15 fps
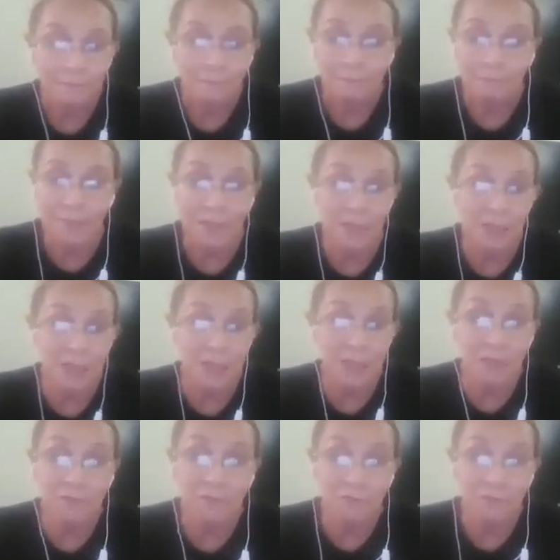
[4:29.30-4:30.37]
There's a
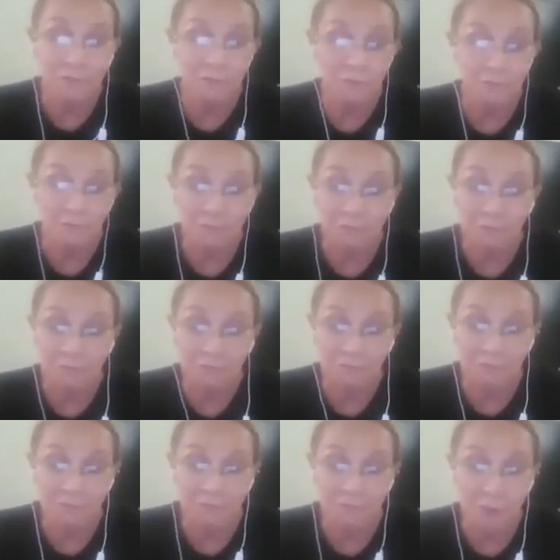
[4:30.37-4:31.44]
GIF
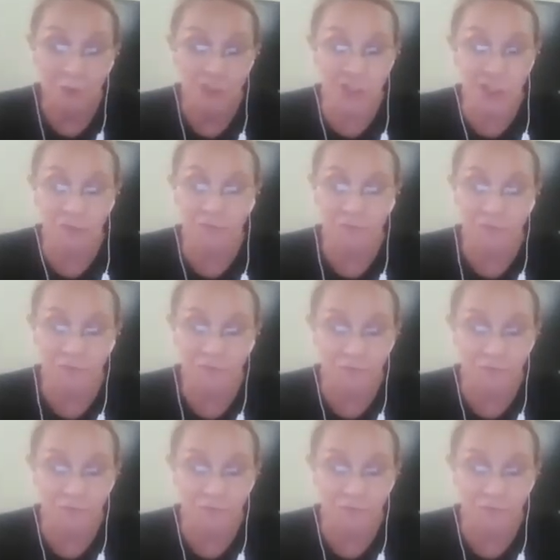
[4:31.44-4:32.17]
or GIF.